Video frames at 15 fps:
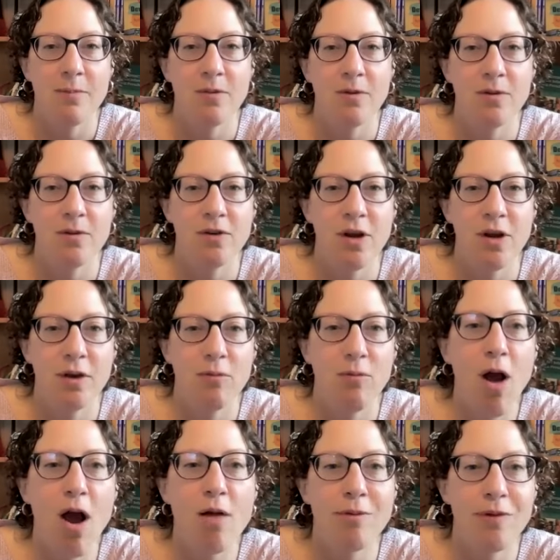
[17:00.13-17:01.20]
So there's nothing
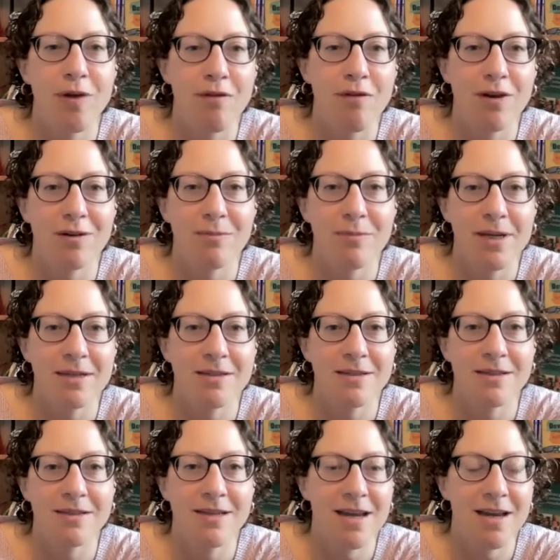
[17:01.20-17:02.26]
wrong with having an
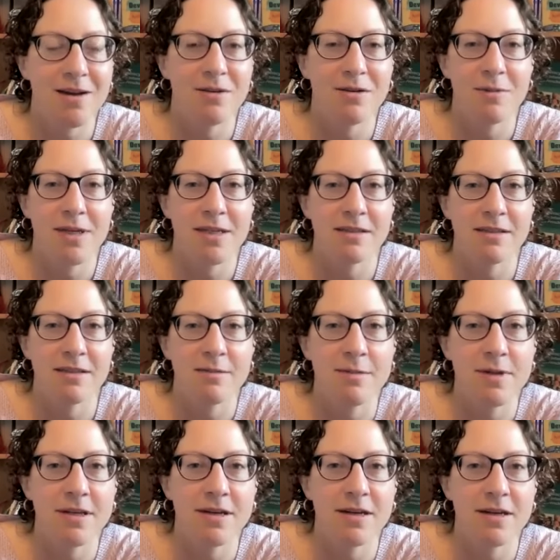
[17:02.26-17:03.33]
amazing day or an amazing
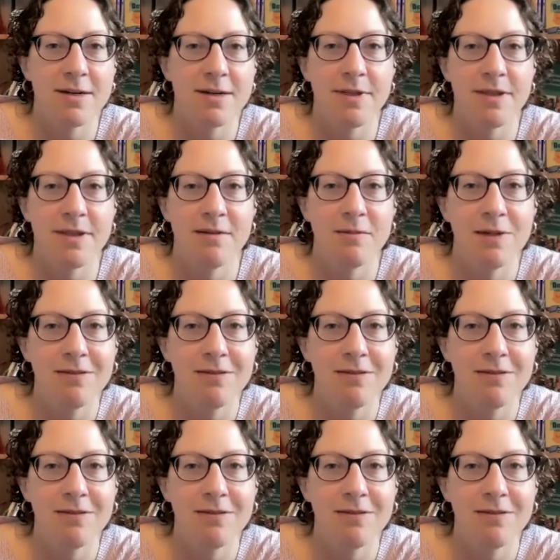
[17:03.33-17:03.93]
speaker, but then